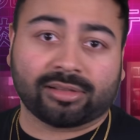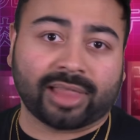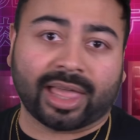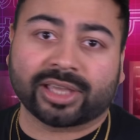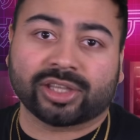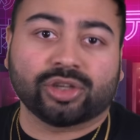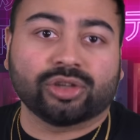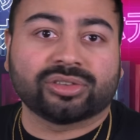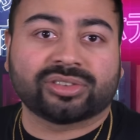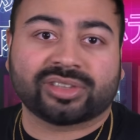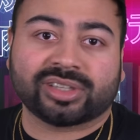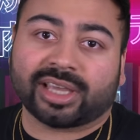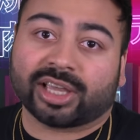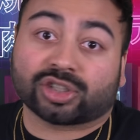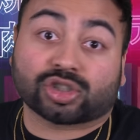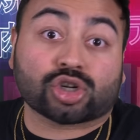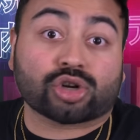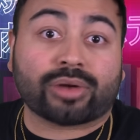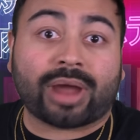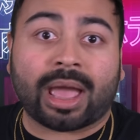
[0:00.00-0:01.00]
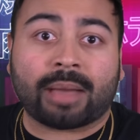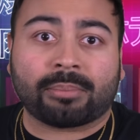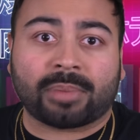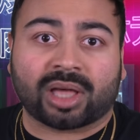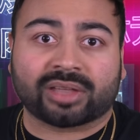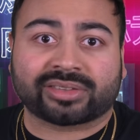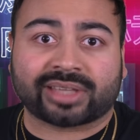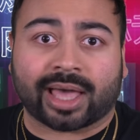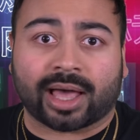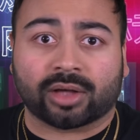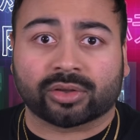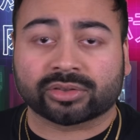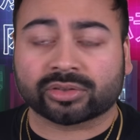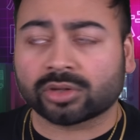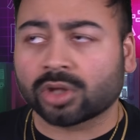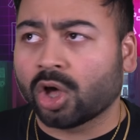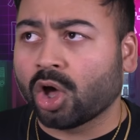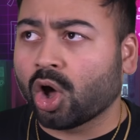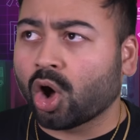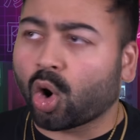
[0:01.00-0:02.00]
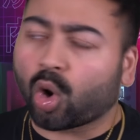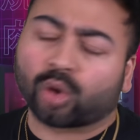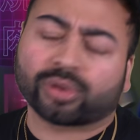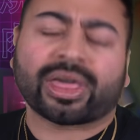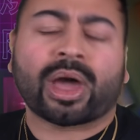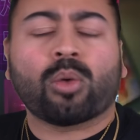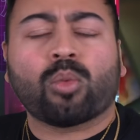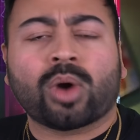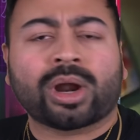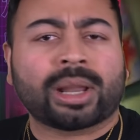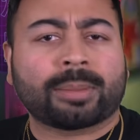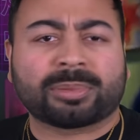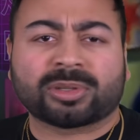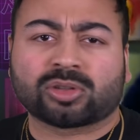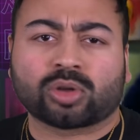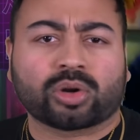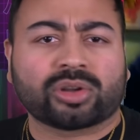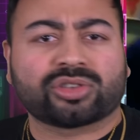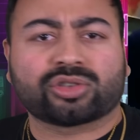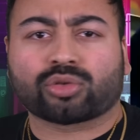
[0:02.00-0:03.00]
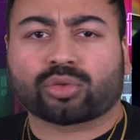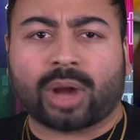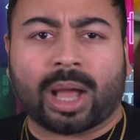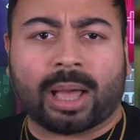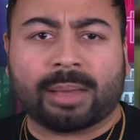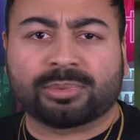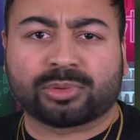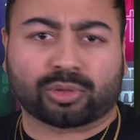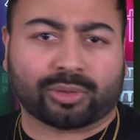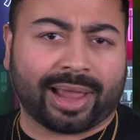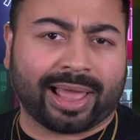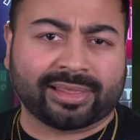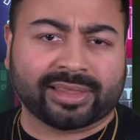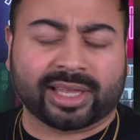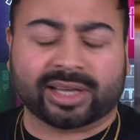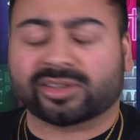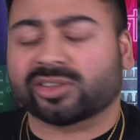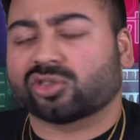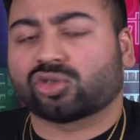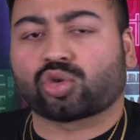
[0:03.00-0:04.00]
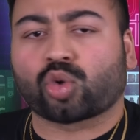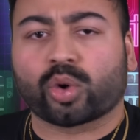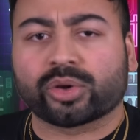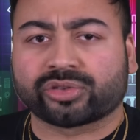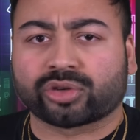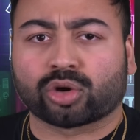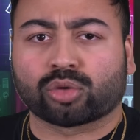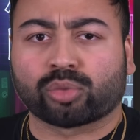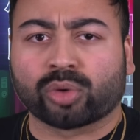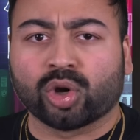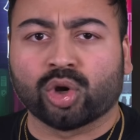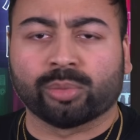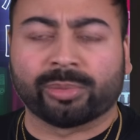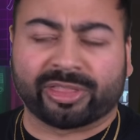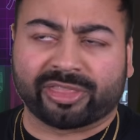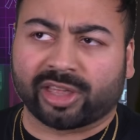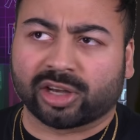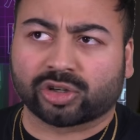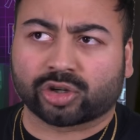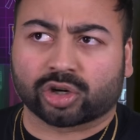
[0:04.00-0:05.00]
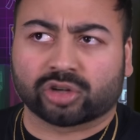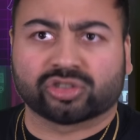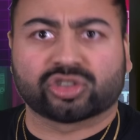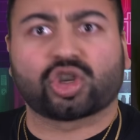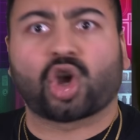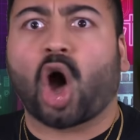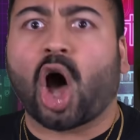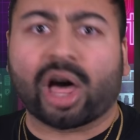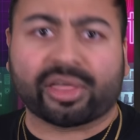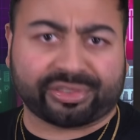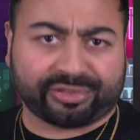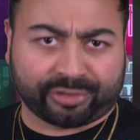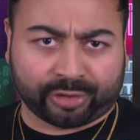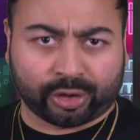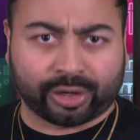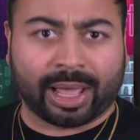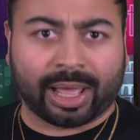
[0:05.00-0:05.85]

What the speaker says: like you'd see at your grandma's house, or that one episode of Scrubs where Elliot destroys her room and then turns goth for an